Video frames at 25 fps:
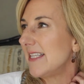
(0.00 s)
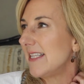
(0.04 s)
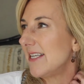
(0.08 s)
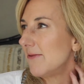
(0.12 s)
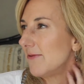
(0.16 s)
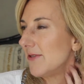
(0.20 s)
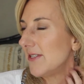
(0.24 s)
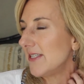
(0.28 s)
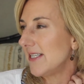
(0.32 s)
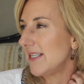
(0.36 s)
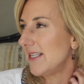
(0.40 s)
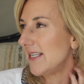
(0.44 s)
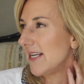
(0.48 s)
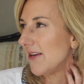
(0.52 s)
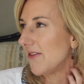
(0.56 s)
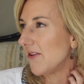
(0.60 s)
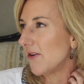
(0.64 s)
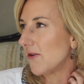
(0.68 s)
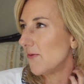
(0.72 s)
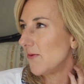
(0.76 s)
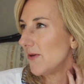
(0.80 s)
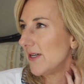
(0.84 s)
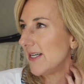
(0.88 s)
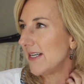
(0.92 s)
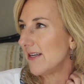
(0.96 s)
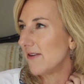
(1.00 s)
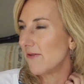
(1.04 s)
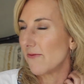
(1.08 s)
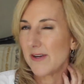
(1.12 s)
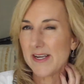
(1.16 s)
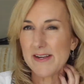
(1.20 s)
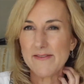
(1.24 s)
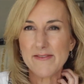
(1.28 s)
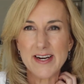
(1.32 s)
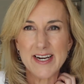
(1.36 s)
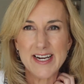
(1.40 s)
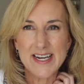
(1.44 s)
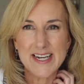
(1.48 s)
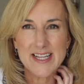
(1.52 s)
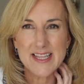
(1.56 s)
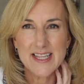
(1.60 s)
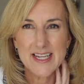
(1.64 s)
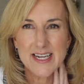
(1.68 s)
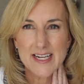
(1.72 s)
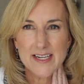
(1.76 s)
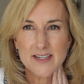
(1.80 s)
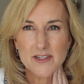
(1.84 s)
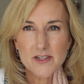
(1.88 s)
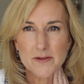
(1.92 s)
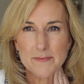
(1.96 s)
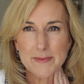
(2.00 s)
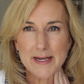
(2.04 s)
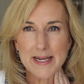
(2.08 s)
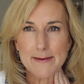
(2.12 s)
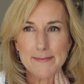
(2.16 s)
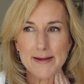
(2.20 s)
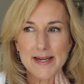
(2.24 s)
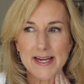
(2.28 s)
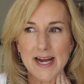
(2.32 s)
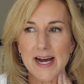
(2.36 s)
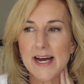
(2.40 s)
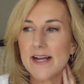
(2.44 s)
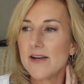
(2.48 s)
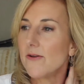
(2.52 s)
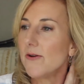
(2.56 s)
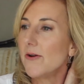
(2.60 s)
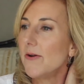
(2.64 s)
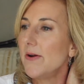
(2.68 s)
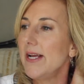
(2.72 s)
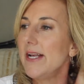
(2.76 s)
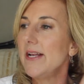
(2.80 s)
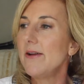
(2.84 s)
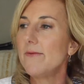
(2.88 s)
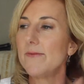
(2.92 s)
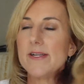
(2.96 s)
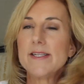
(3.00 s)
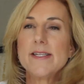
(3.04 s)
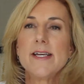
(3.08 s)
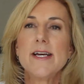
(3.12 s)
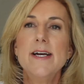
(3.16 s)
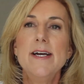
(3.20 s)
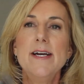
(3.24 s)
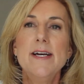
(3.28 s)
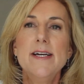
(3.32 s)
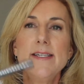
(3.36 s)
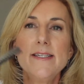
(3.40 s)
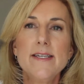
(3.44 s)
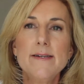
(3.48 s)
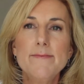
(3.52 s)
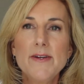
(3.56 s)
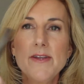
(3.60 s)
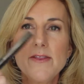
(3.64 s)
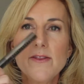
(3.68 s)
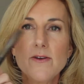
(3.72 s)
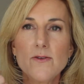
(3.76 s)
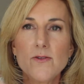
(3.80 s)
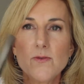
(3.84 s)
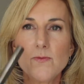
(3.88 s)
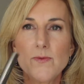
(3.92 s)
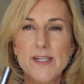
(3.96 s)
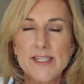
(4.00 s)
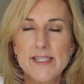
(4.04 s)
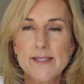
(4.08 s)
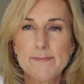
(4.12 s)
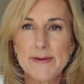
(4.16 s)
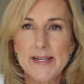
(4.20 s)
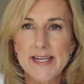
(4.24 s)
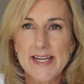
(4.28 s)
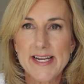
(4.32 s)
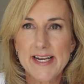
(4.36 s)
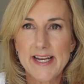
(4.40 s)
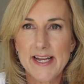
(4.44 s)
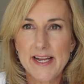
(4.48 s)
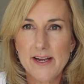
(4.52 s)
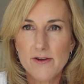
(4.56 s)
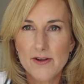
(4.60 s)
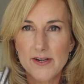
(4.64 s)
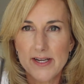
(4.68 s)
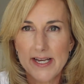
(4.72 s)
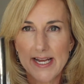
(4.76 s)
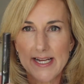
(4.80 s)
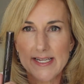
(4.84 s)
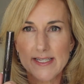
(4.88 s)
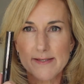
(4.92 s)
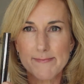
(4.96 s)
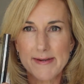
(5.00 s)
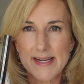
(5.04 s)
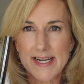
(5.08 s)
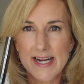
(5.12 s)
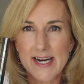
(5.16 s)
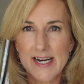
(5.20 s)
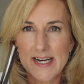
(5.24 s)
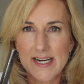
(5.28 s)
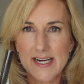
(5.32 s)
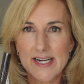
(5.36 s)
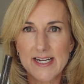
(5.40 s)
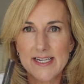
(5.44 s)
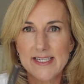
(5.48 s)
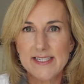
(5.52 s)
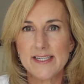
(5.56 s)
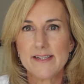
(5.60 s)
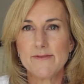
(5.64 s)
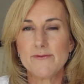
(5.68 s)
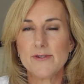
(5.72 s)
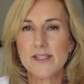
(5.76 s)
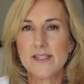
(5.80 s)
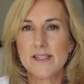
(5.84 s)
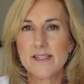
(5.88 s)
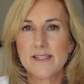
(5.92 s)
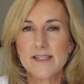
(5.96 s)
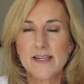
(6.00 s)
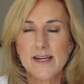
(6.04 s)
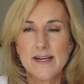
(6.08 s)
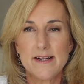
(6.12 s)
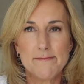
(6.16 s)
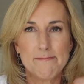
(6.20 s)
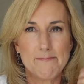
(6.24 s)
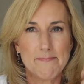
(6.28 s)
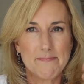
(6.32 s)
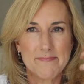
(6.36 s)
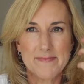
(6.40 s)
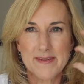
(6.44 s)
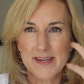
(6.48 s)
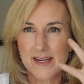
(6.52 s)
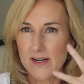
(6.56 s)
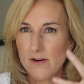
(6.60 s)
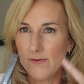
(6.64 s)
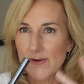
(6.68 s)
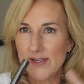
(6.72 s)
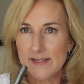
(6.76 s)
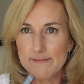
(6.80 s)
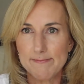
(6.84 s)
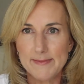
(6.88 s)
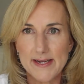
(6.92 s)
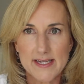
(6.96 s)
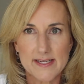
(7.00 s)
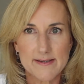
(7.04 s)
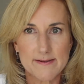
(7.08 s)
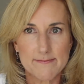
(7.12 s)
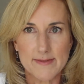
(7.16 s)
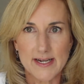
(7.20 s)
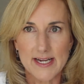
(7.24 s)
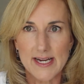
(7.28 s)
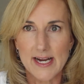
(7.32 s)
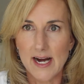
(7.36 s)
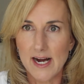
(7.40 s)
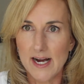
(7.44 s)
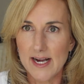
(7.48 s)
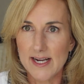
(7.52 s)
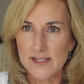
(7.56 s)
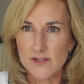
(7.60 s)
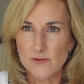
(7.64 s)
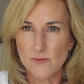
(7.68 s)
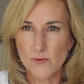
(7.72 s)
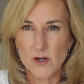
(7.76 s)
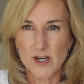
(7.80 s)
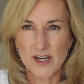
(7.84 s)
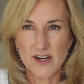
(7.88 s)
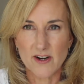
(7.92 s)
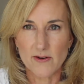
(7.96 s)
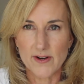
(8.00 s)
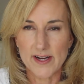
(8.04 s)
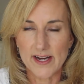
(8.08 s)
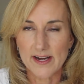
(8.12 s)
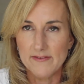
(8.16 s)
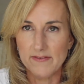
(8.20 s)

There was another one, Revitalash, or maybe, I don't know. Anyways, some of those ones, but it irritates my eyes. It was always making my eyes watery.